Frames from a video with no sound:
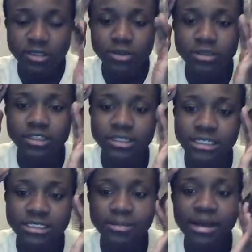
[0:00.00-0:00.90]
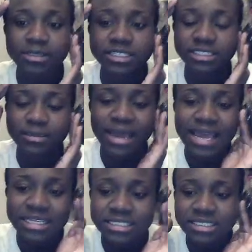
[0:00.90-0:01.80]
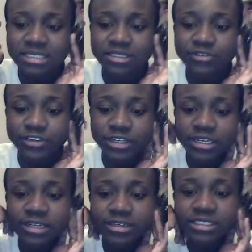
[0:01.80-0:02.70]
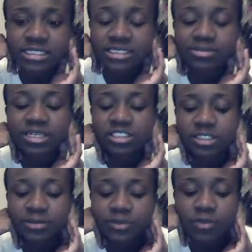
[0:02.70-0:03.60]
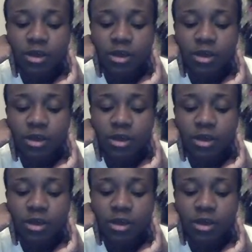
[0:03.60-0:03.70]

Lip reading: the least amount touching my edges and the frail areas especially.